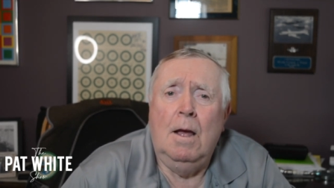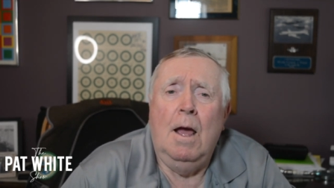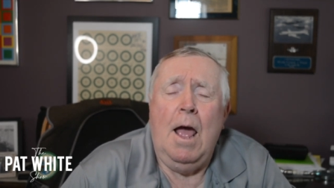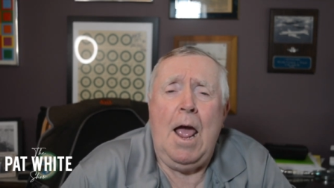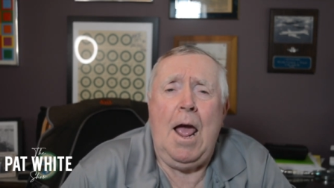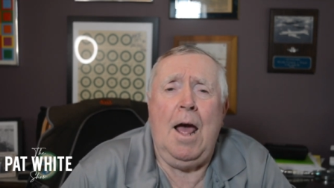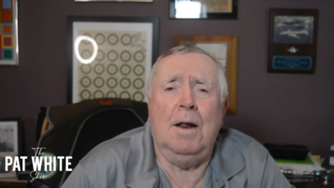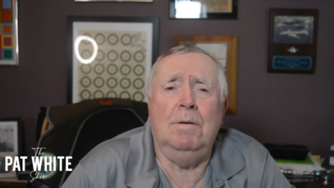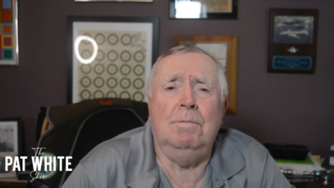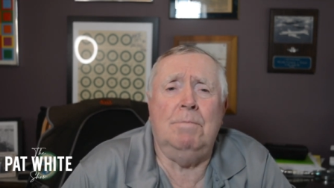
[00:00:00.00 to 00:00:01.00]

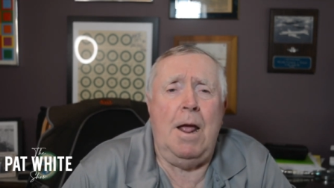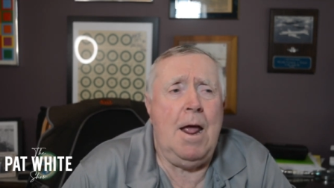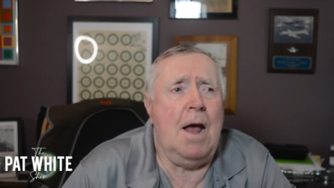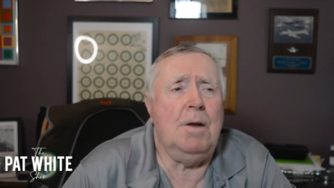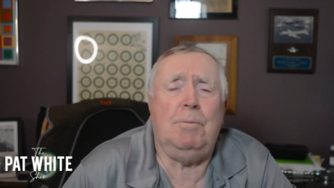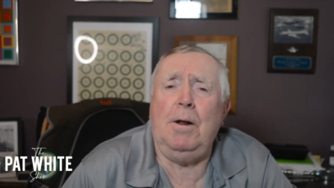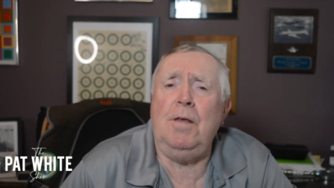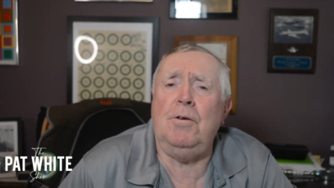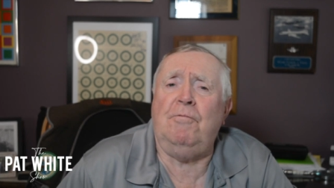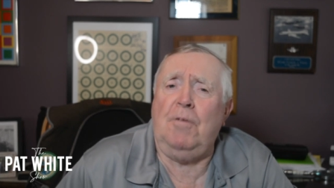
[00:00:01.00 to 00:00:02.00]
And they had to play
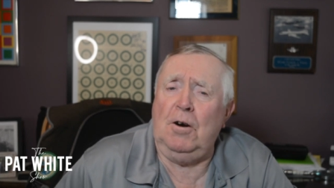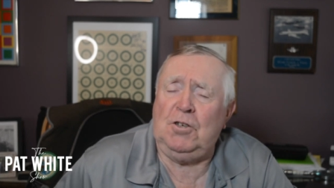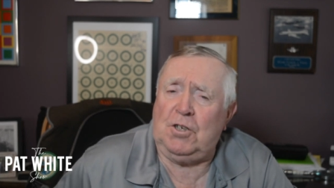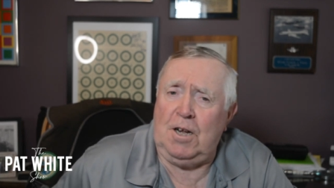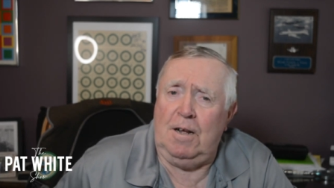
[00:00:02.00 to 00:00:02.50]
their first